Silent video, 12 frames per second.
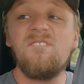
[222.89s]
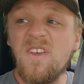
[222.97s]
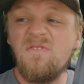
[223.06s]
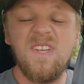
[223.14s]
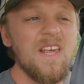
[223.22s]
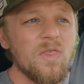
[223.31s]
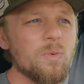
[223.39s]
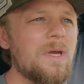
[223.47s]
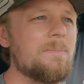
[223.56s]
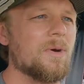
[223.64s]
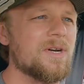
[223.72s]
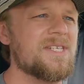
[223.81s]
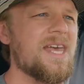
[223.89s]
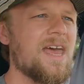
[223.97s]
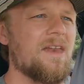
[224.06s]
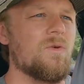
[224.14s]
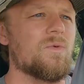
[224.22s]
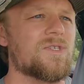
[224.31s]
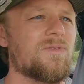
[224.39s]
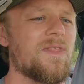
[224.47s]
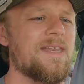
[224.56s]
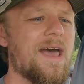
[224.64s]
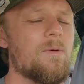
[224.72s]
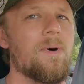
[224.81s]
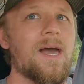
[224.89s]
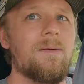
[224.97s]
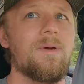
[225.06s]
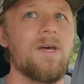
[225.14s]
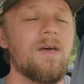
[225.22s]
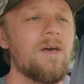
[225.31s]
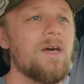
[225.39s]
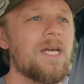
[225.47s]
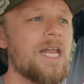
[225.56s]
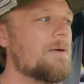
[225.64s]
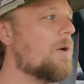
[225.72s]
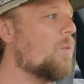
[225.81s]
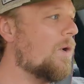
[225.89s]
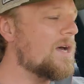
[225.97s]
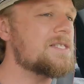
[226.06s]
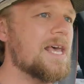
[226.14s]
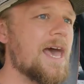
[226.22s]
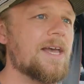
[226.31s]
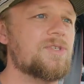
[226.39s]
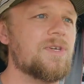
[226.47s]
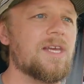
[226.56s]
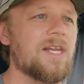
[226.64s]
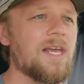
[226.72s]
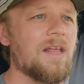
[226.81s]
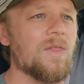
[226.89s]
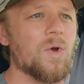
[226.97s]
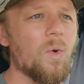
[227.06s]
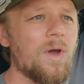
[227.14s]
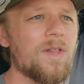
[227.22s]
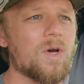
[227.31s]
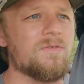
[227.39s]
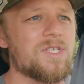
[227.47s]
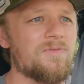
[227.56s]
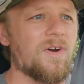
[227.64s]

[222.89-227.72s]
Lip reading: 53% was for the downpipe. Now I was actually gonna get the coilovers